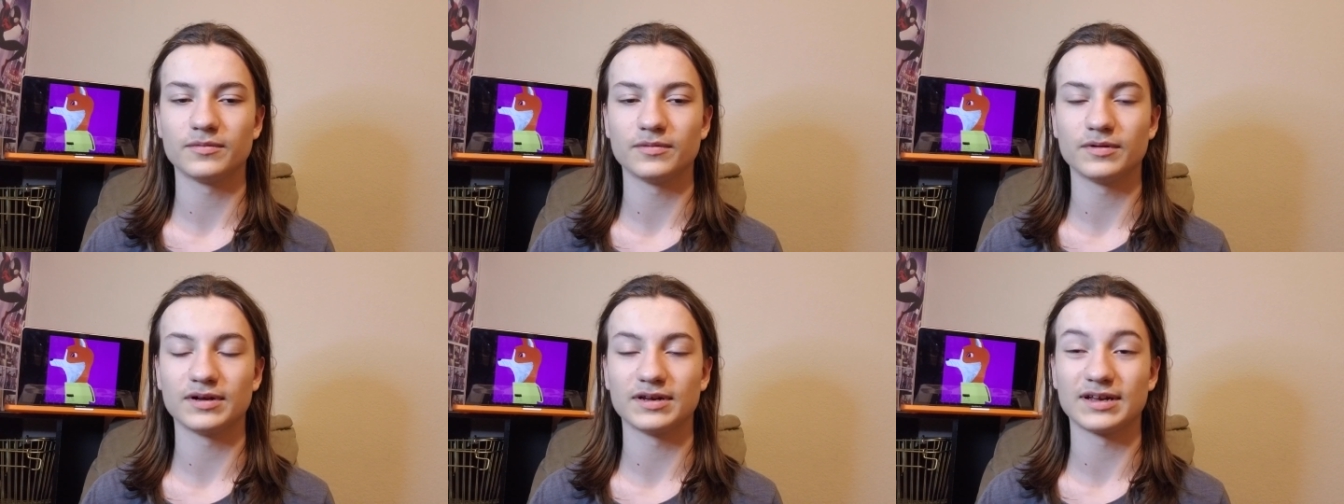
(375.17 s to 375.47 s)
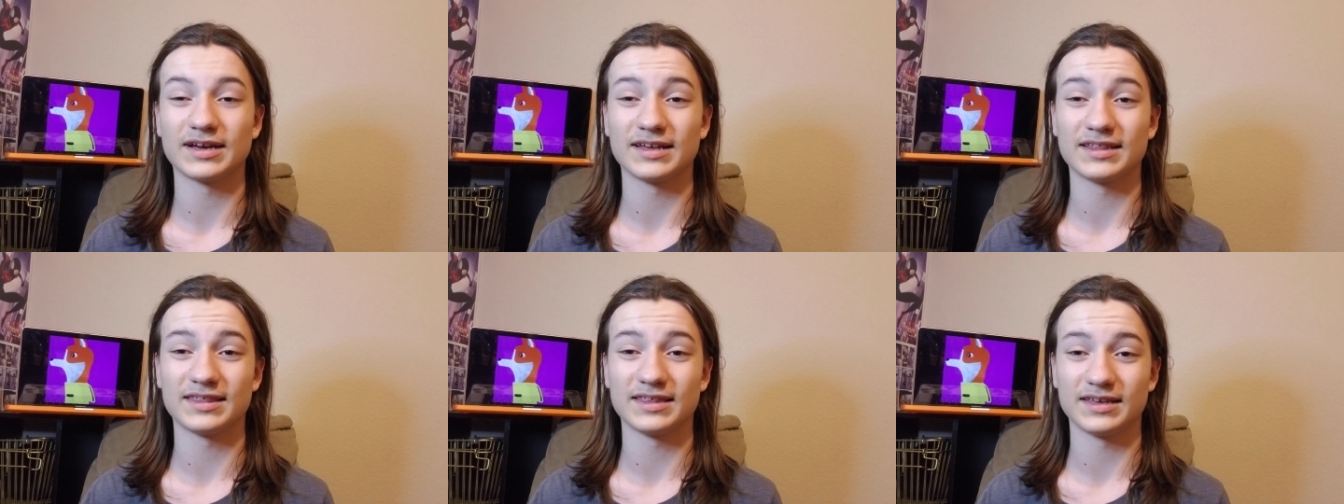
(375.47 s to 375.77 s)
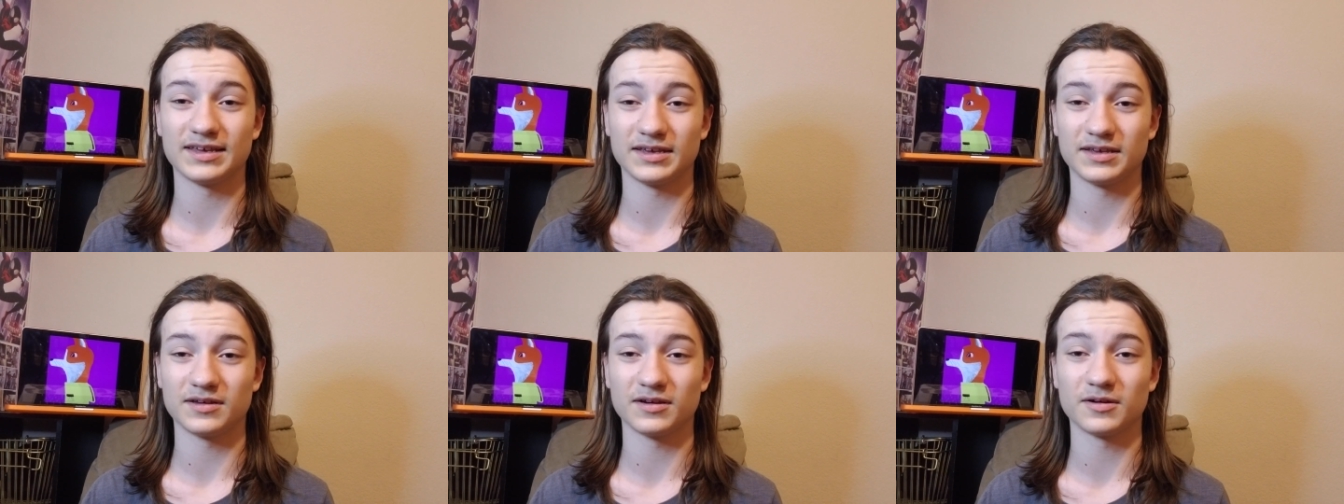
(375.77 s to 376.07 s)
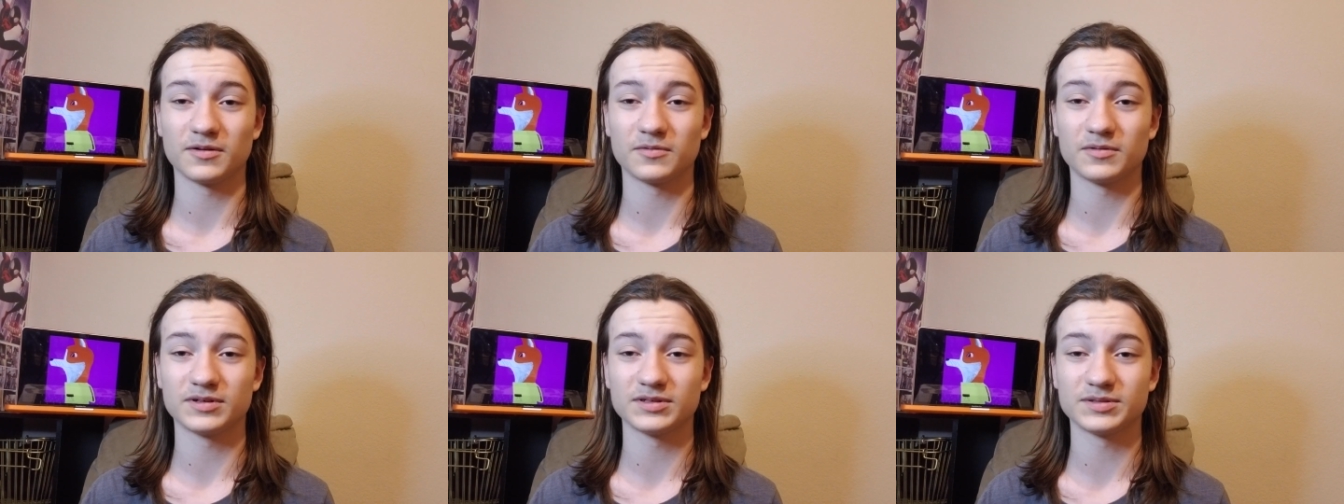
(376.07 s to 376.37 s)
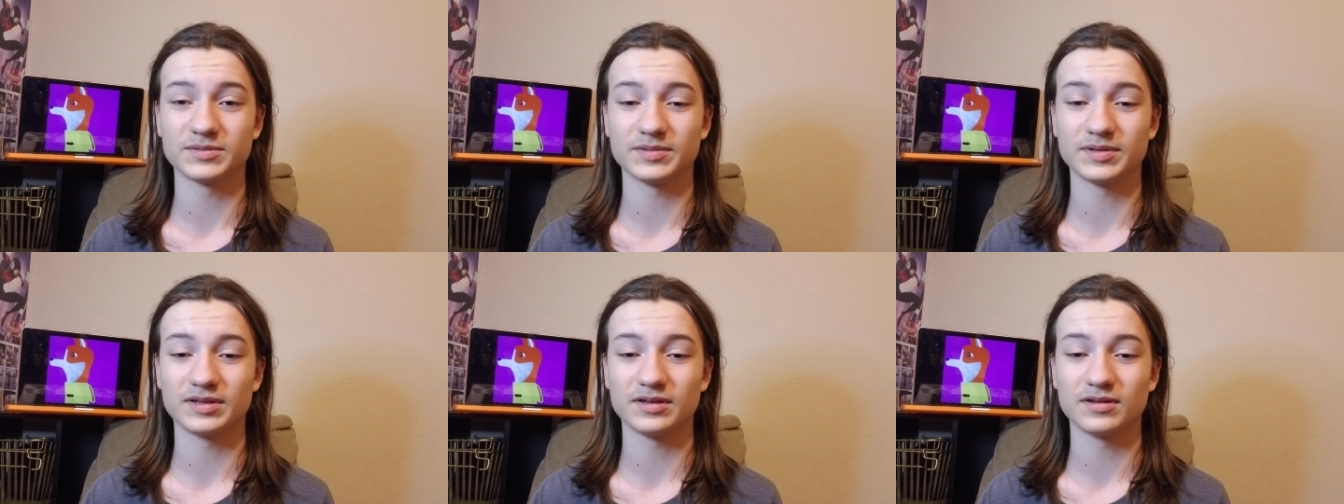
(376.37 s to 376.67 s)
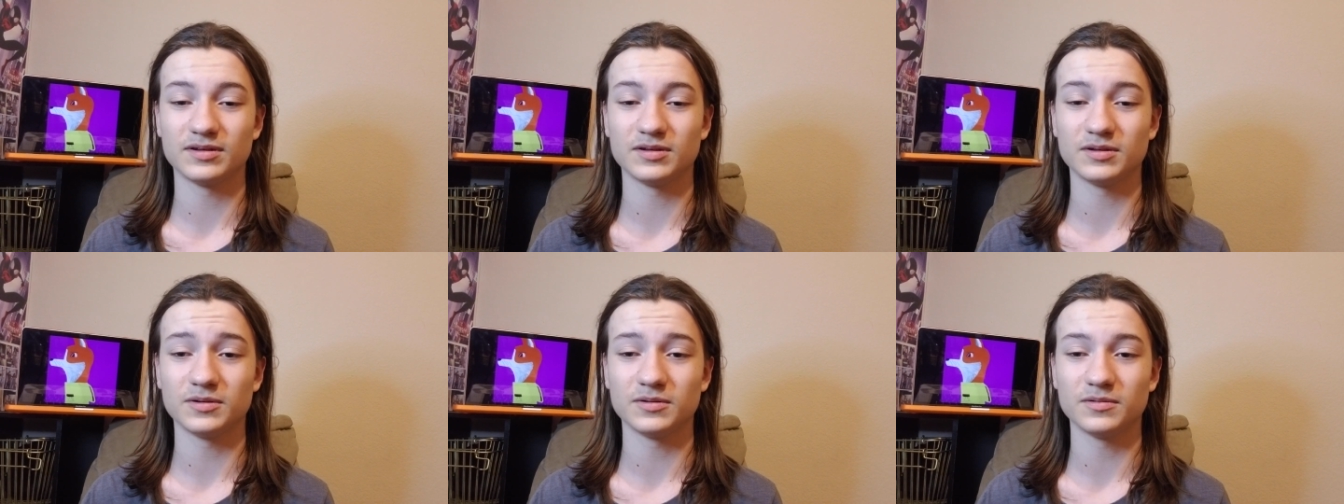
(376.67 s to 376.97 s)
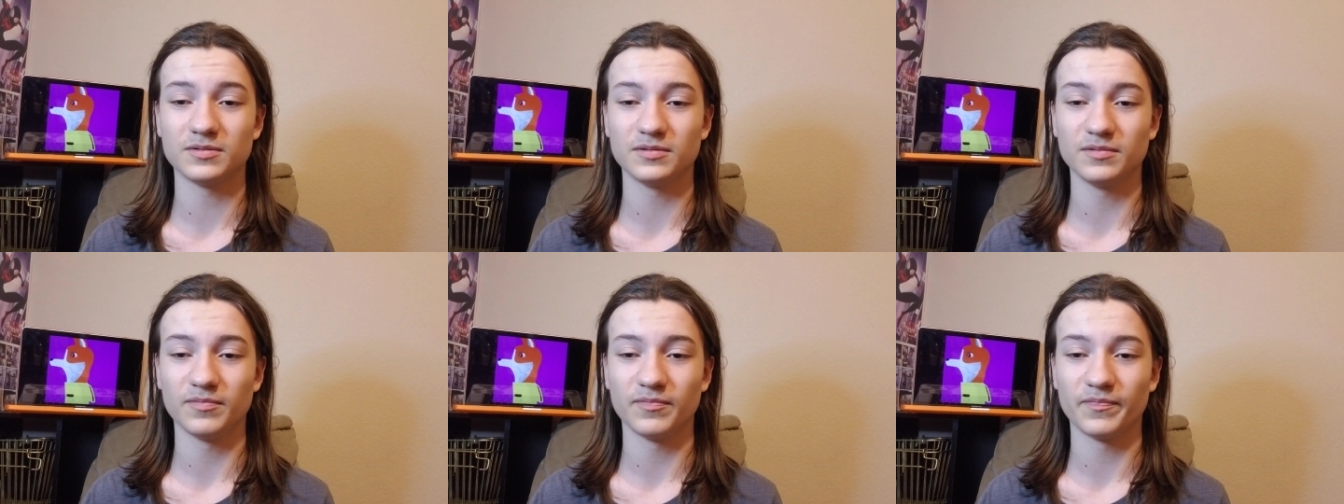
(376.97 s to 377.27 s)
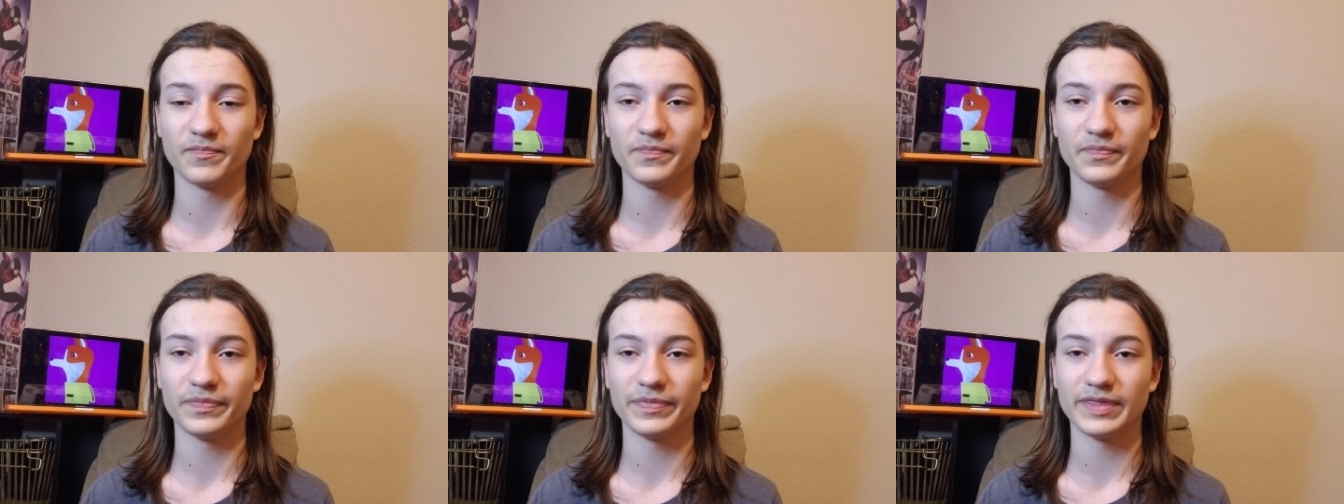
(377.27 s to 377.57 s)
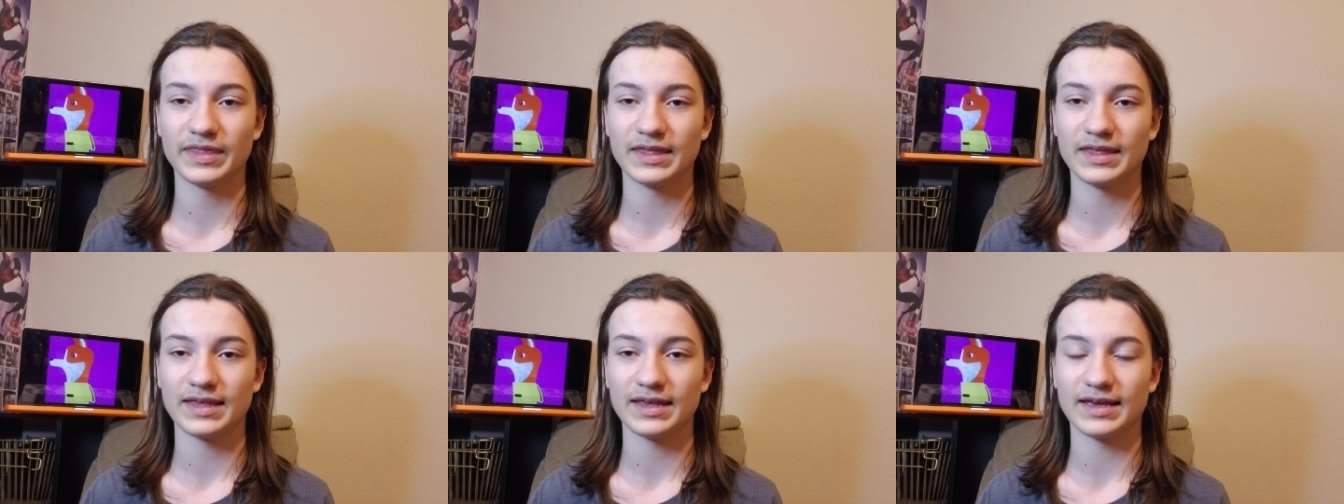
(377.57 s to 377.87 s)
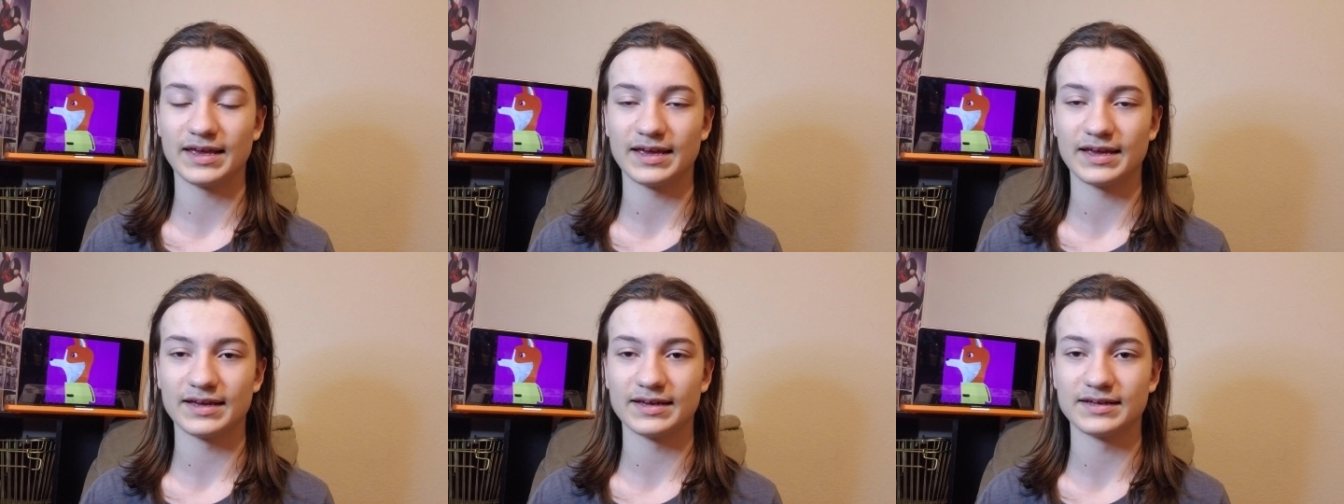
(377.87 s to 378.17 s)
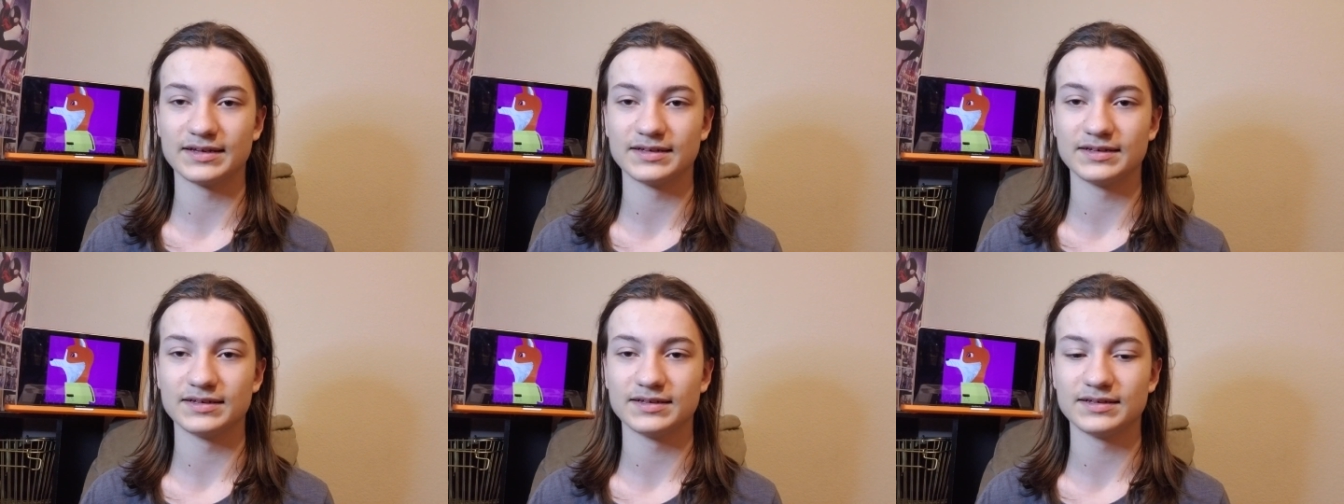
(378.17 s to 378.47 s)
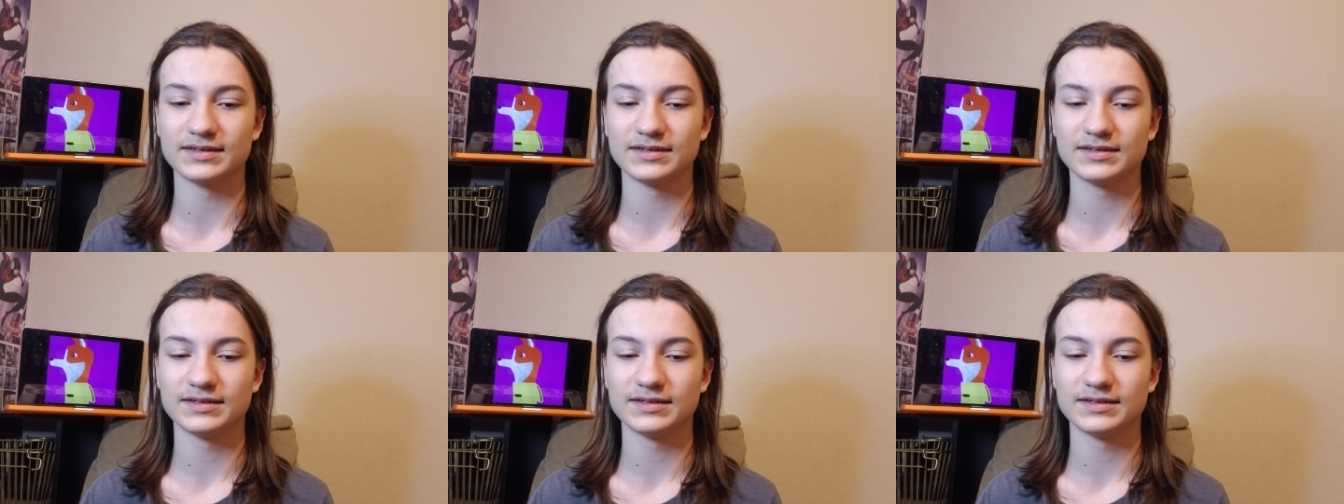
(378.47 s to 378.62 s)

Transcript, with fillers: what I think God wants me to do and